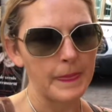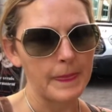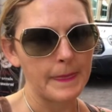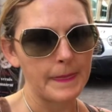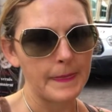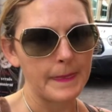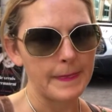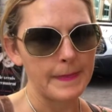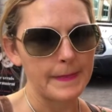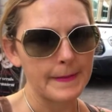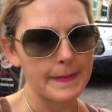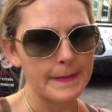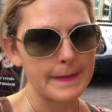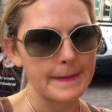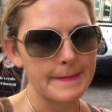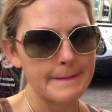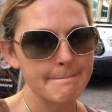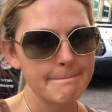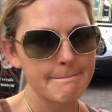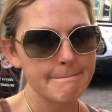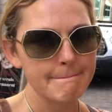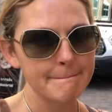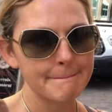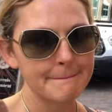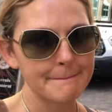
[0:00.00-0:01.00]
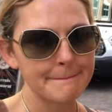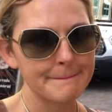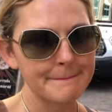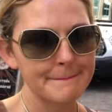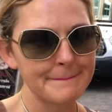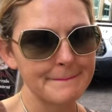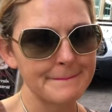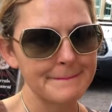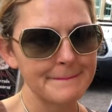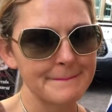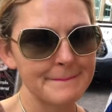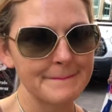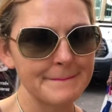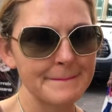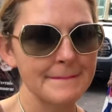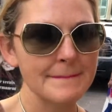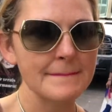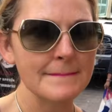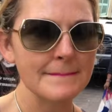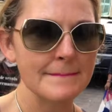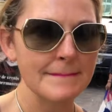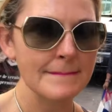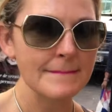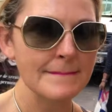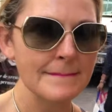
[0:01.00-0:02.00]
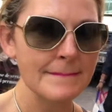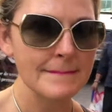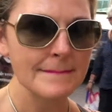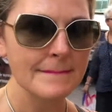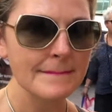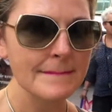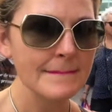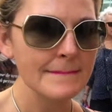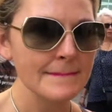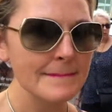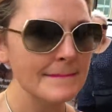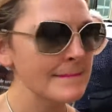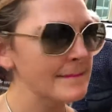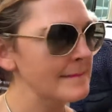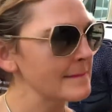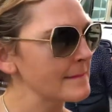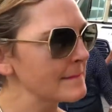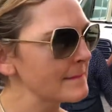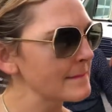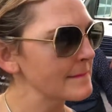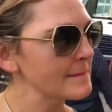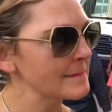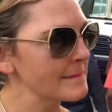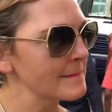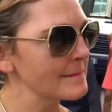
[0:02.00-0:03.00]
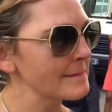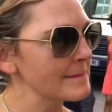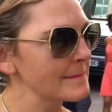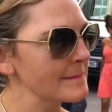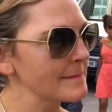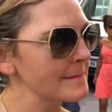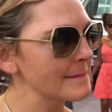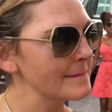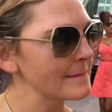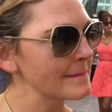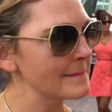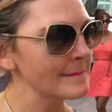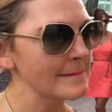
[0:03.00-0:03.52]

(not speaking)